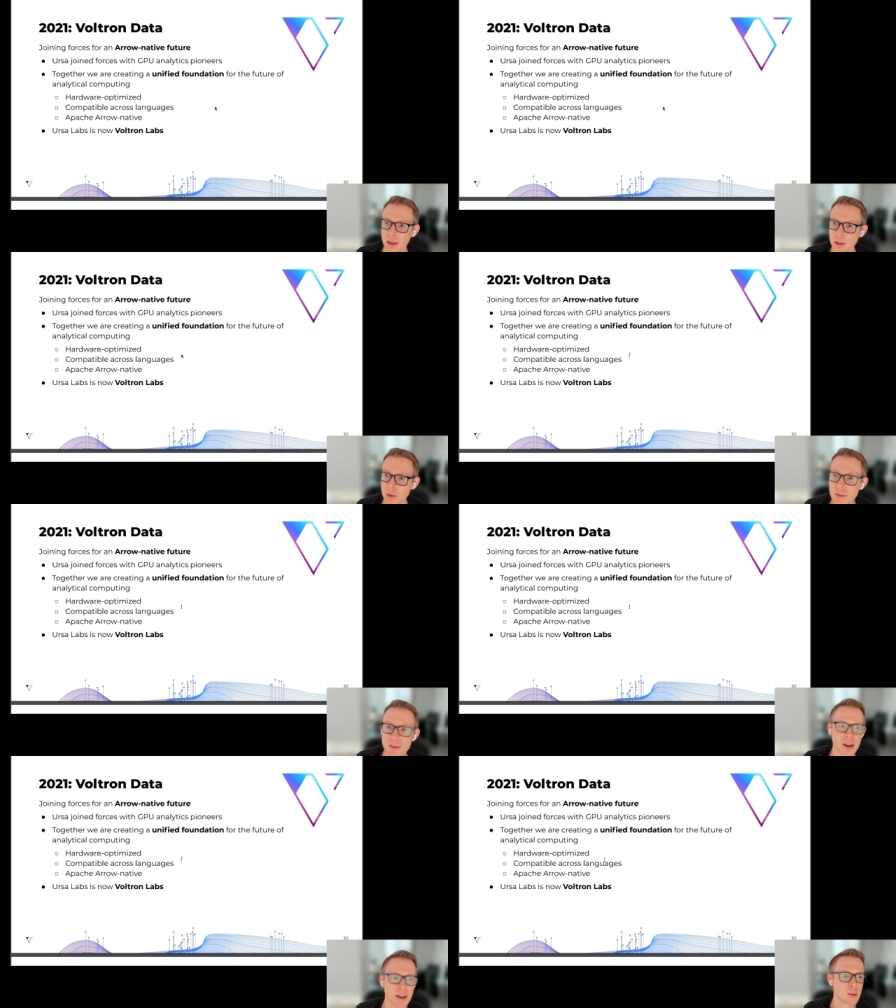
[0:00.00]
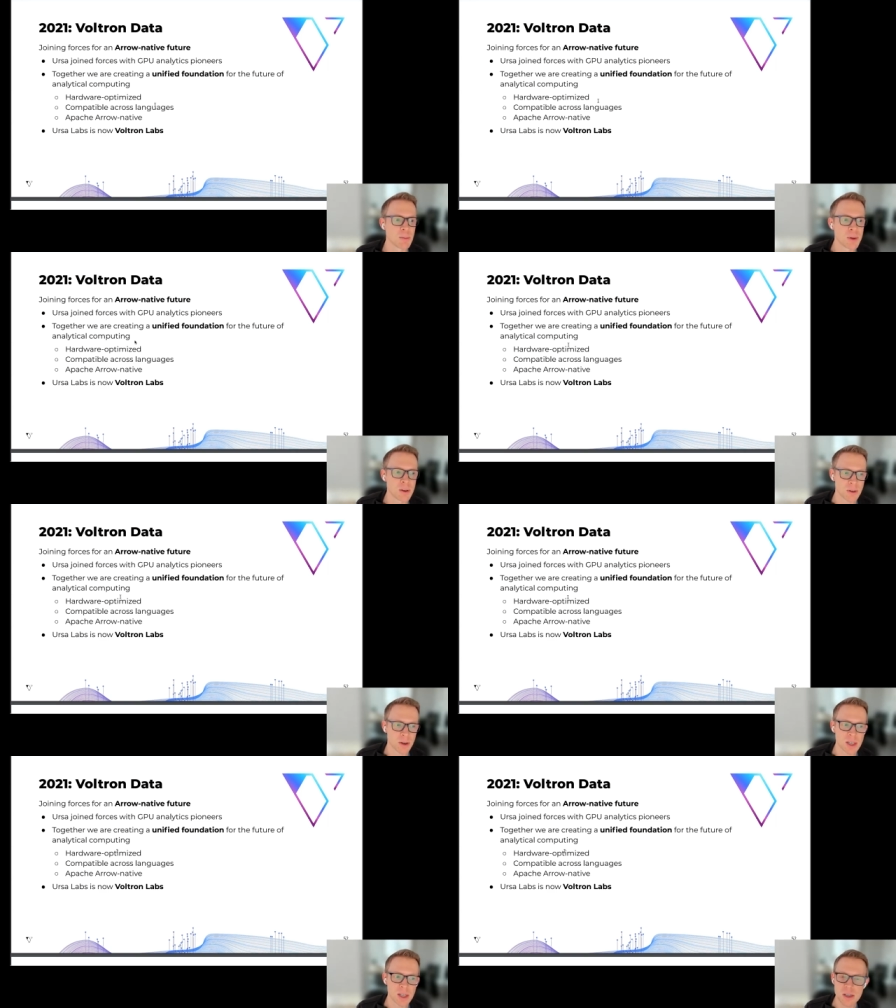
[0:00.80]
unified computing
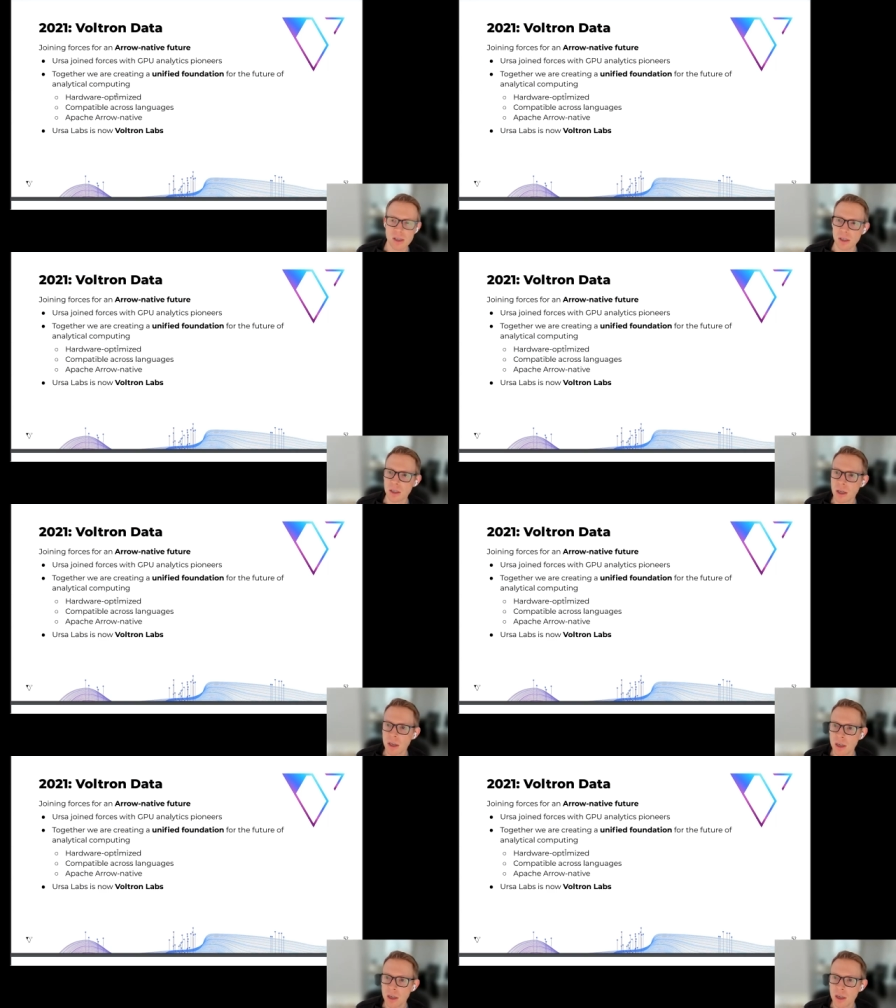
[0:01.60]
foundation